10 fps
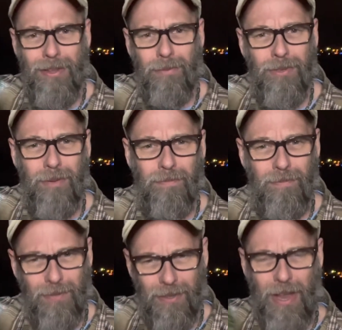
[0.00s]
them to
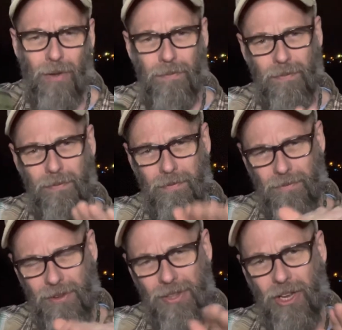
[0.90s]
help
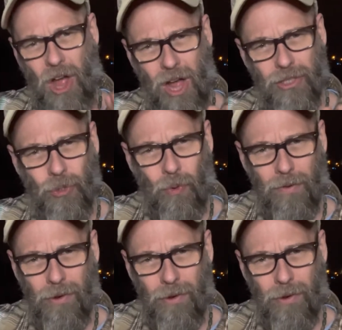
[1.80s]
fit the contour of your